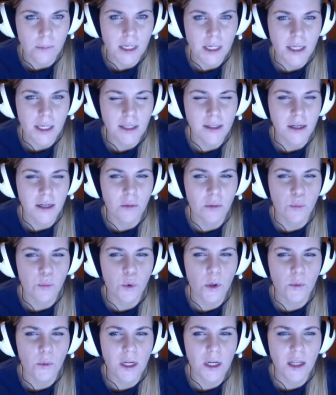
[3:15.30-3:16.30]
Michael,
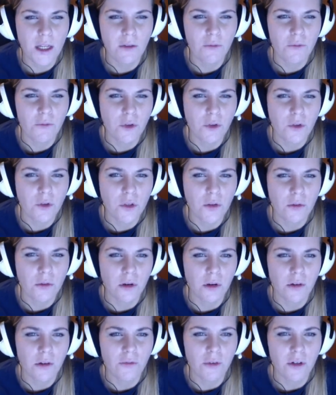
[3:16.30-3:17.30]
award-winning
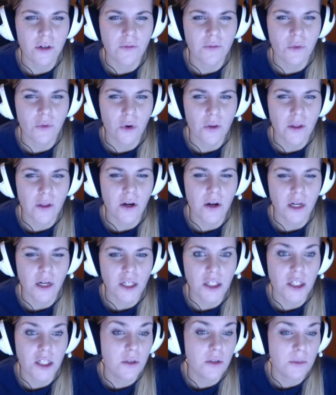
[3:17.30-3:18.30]
photographer for the
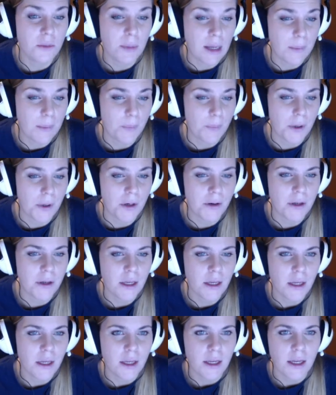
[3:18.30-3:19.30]
college newspaper.
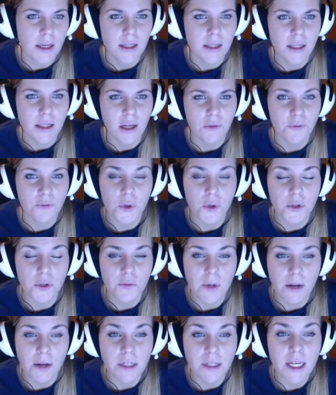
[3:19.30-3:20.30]
And then of course
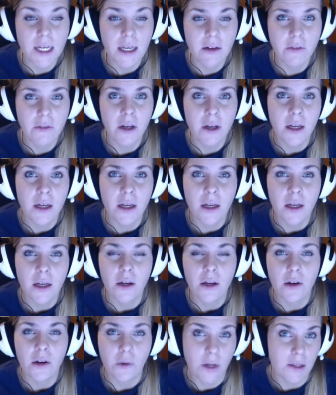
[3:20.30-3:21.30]
we have Dave,
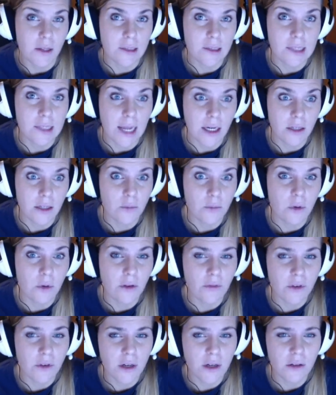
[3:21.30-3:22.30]
who is Sandy's
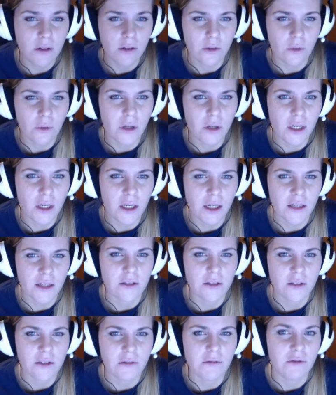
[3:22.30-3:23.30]
boyfriend,
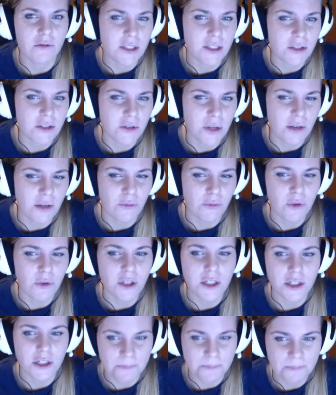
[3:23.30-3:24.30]
organizer of rescue
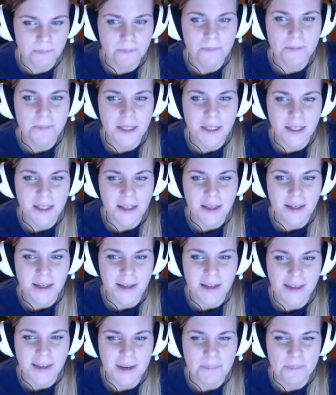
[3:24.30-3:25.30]
effort.
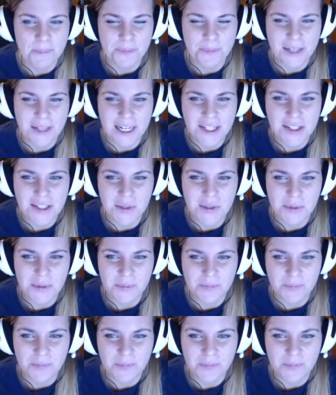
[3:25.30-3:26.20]
Yeah, let's go.